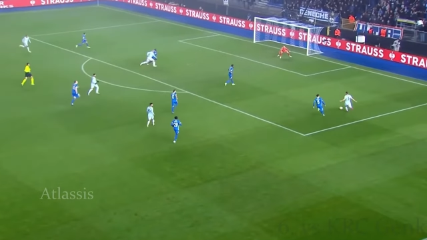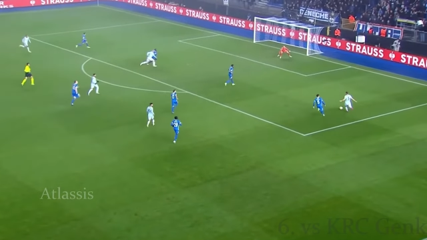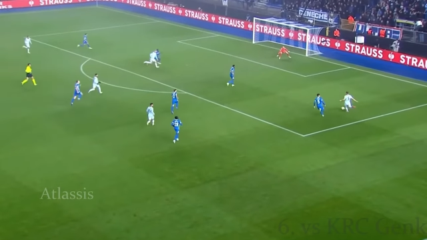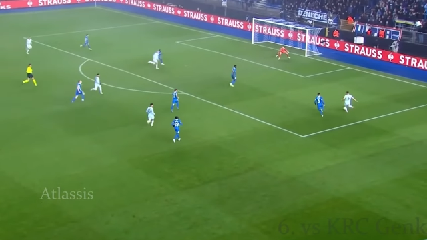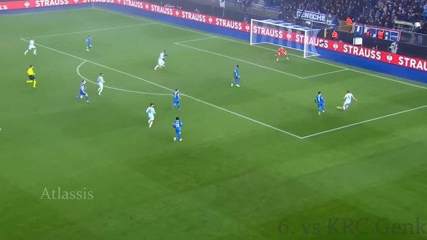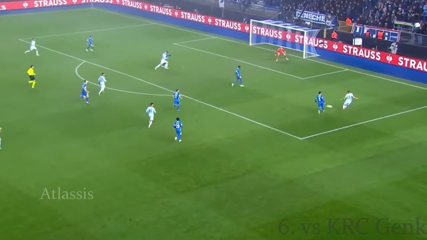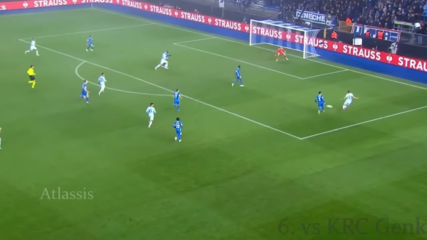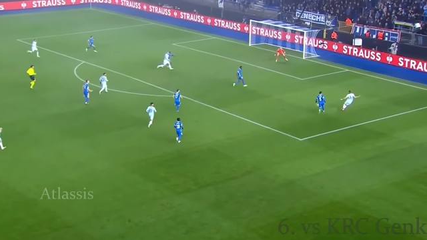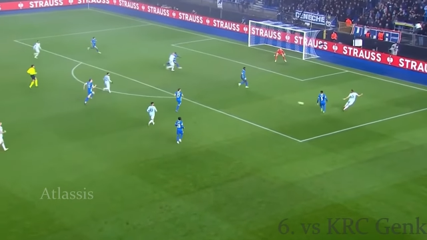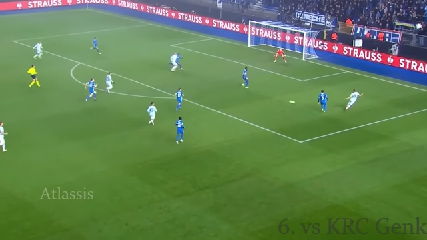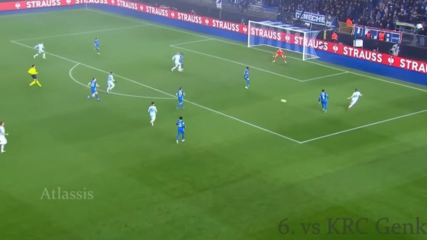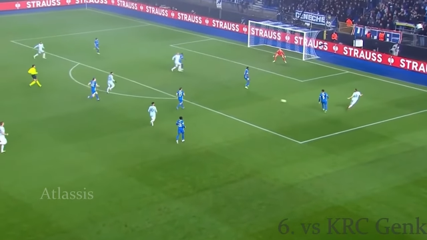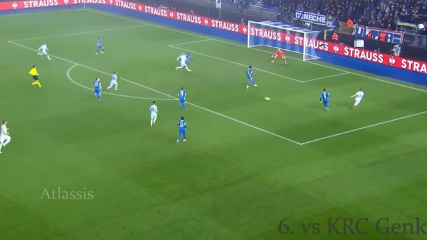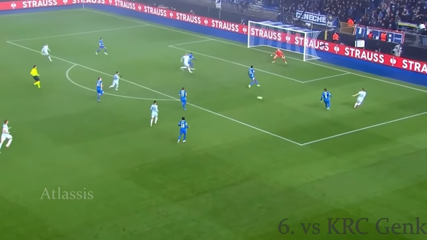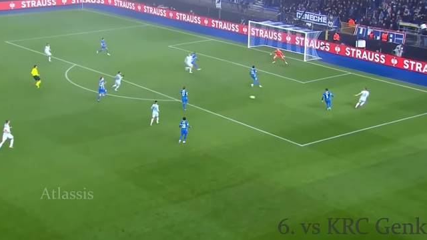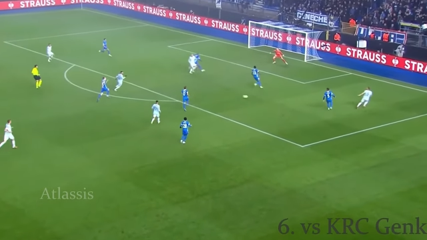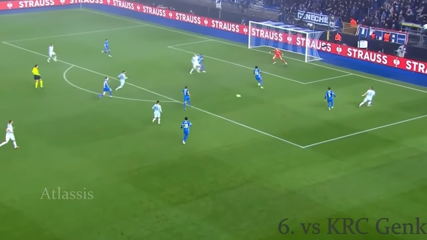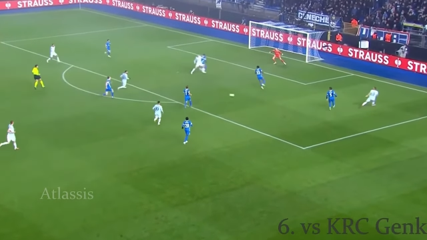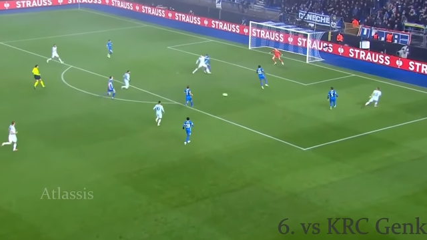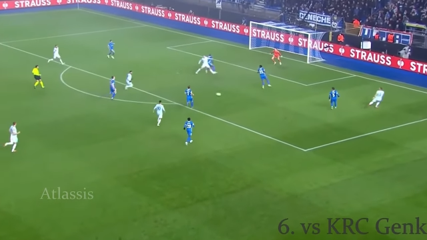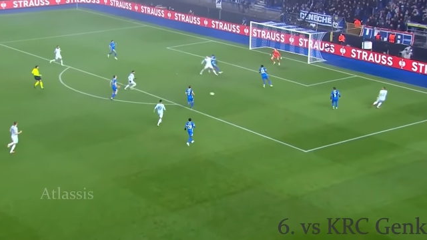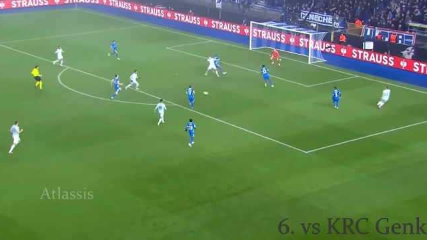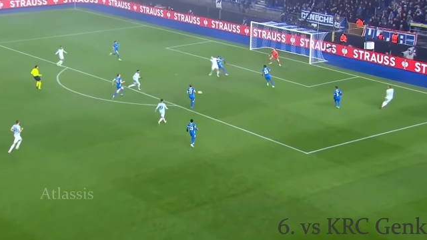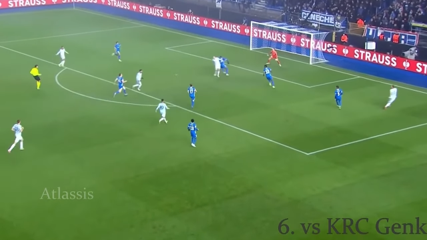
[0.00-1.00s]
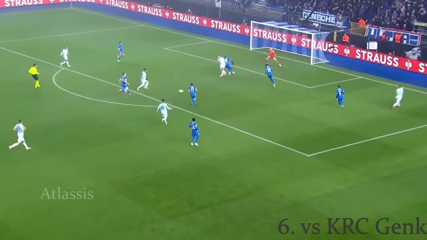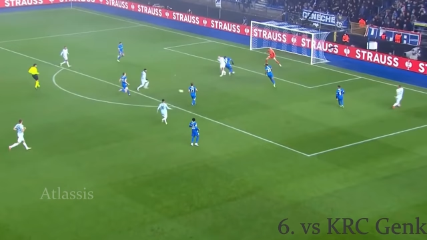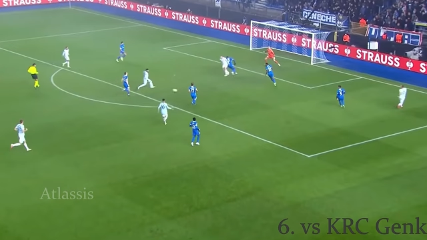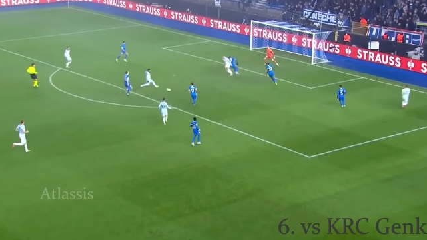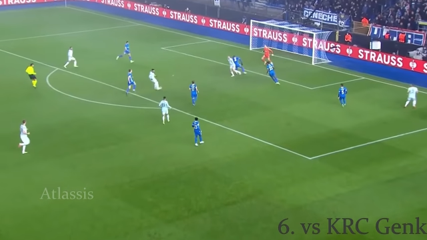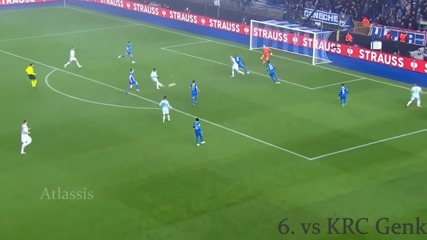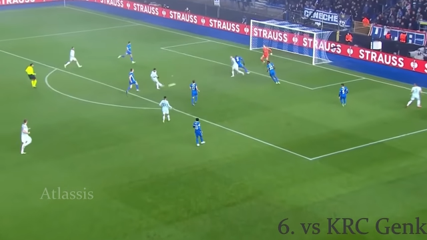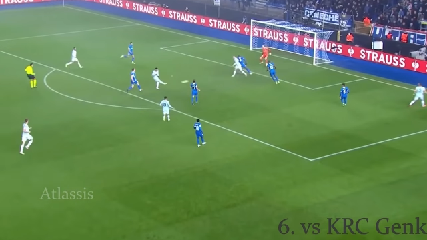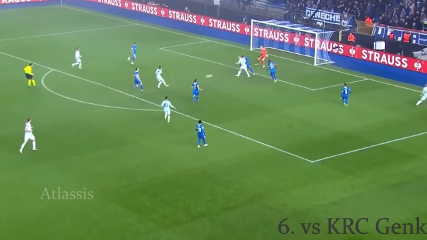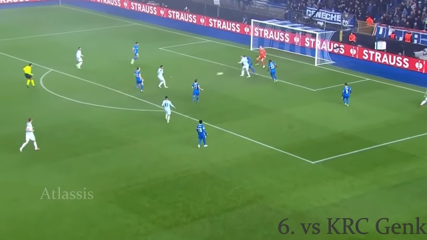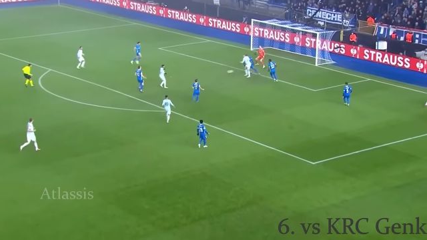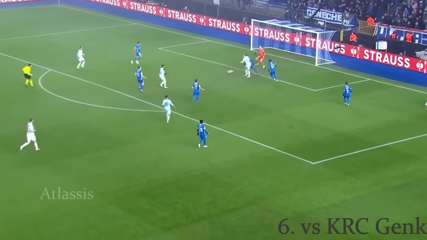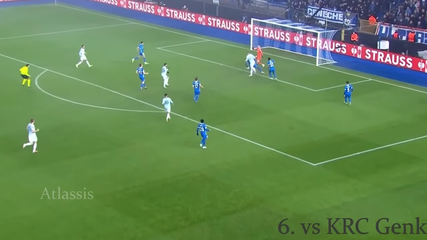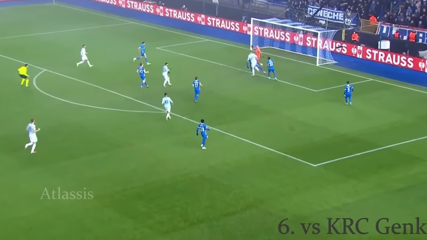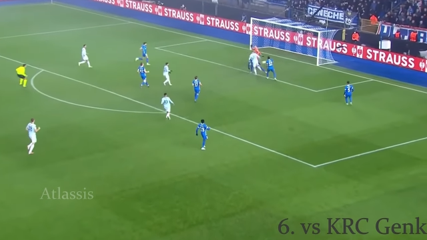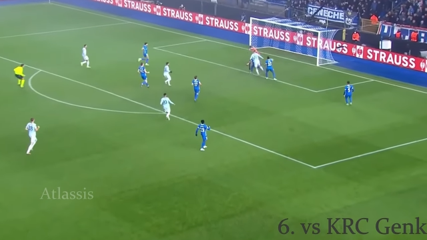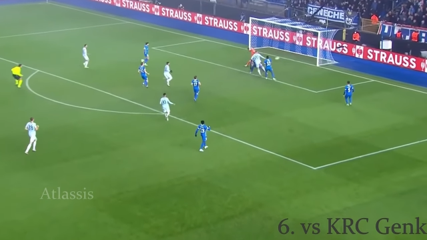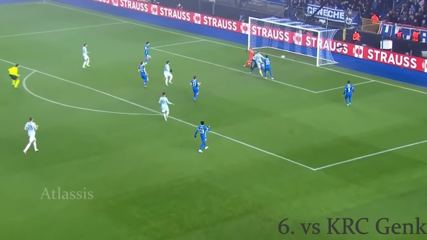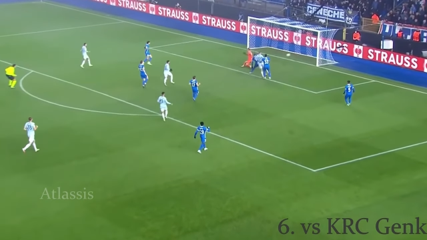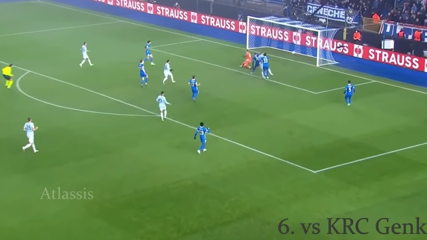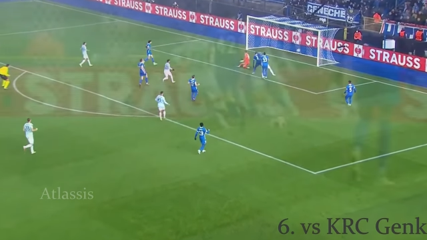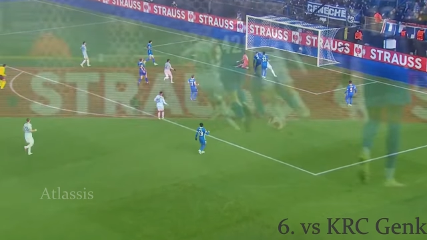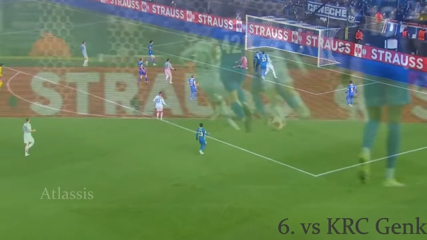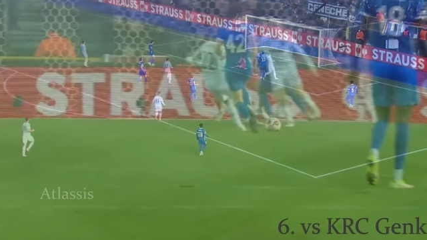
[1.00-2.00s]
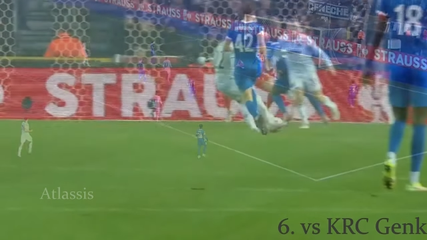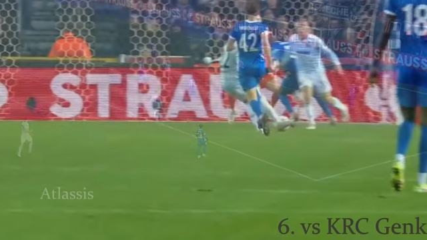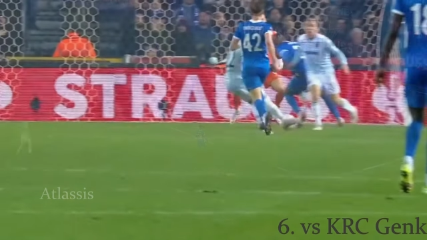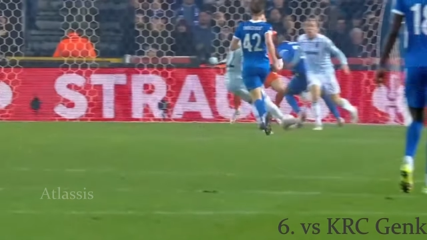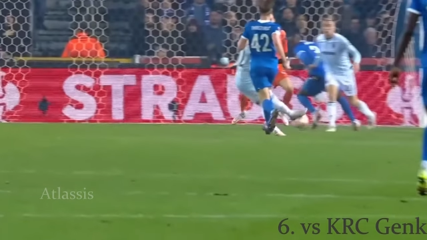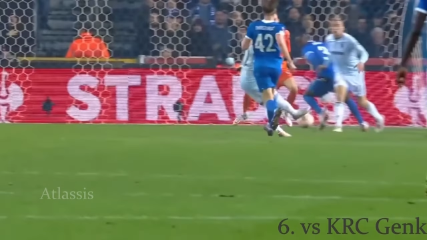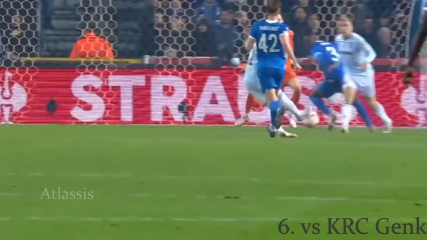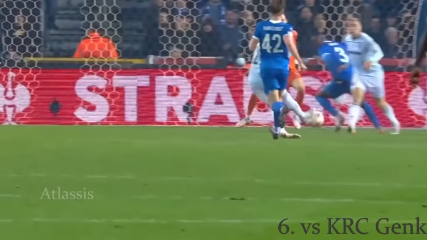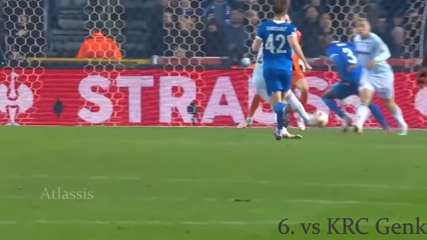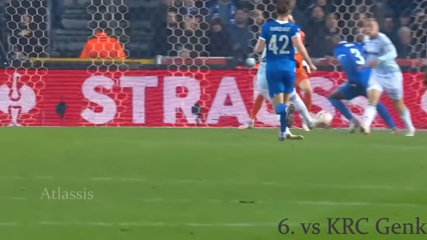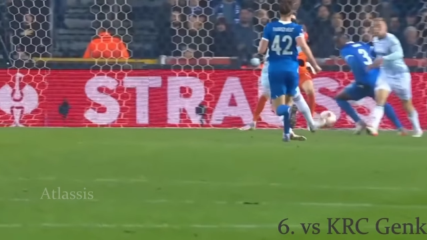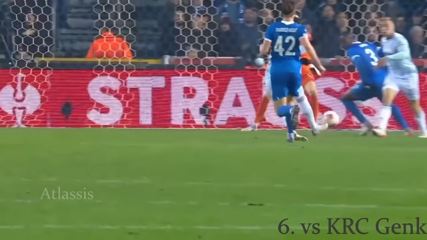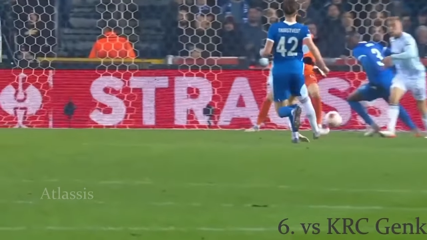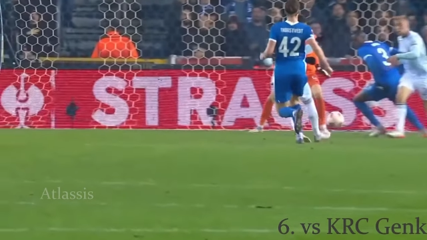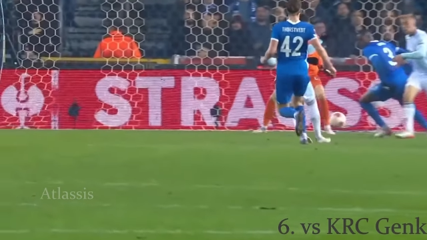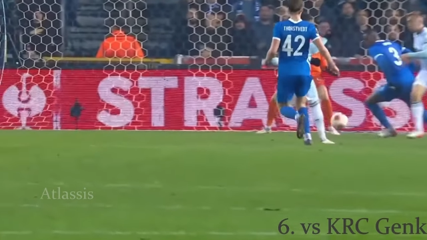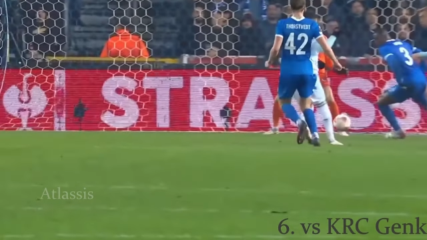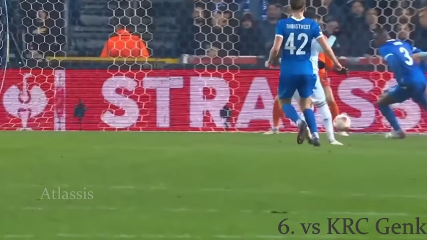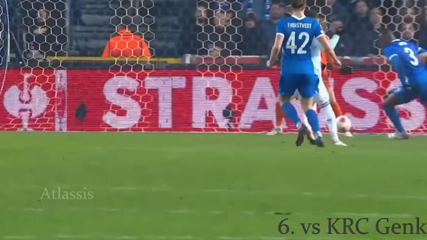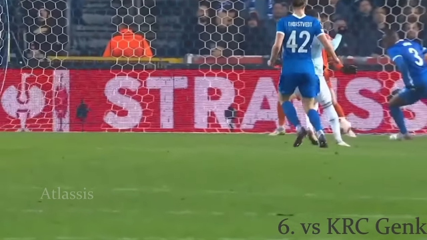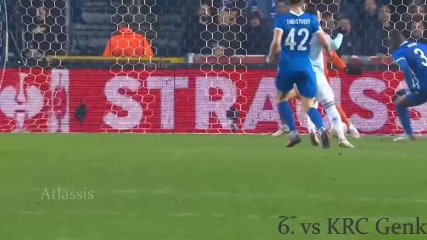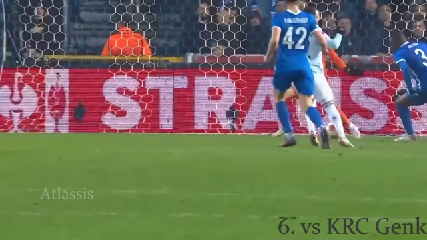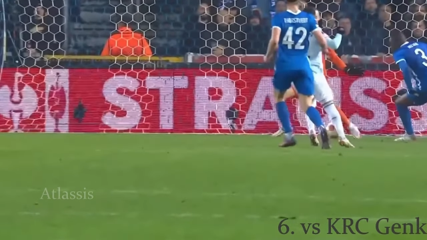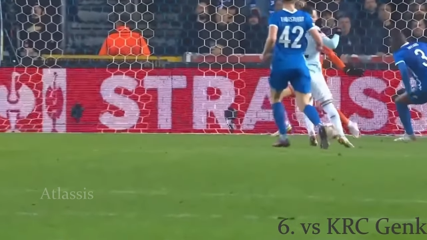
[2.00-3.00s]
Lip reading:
(no speaker visible)